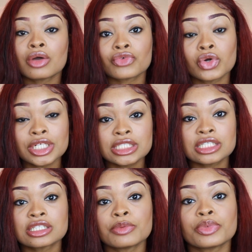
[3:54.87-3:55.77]
of course
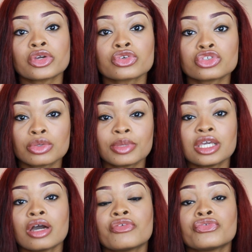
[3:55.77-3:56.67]
this appears to
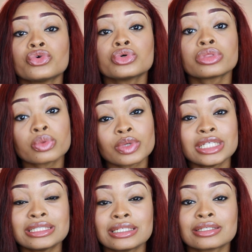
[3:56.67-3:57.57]
be a full
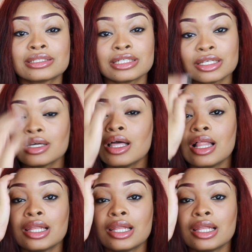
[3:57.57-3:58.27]
360